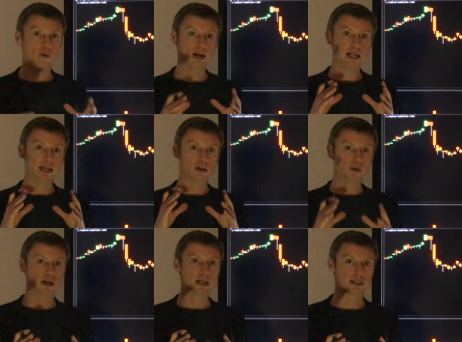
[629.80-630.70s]
really a
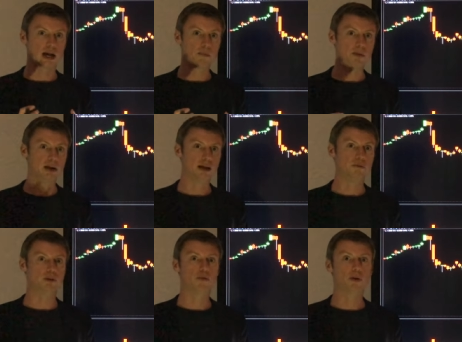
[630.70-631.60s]
good example
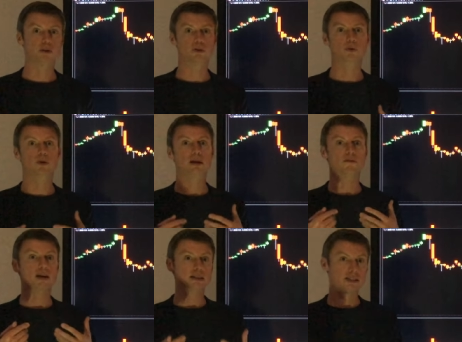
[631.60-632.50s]
if you want to
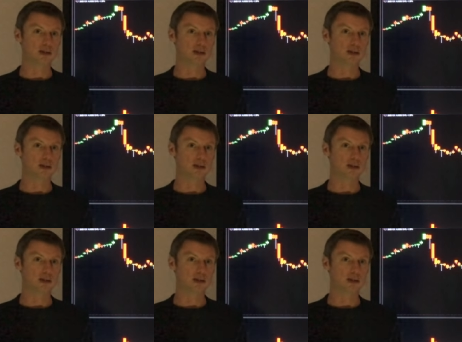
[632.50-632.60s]
invest in